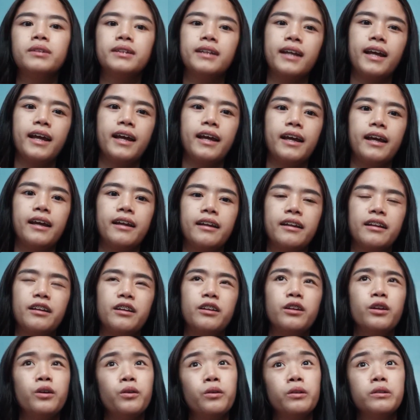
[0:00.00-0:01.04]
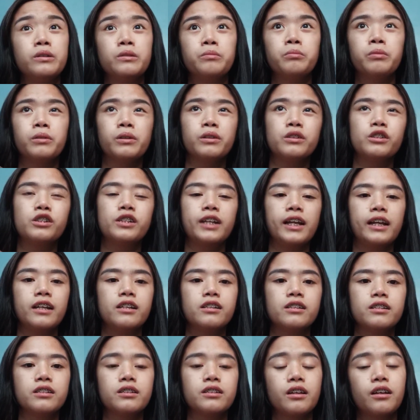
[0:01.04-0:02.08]
10 noticeable
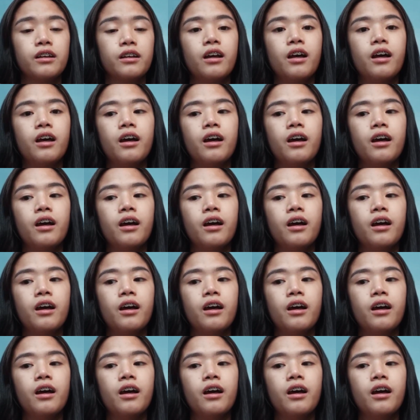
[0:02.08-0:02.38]
changes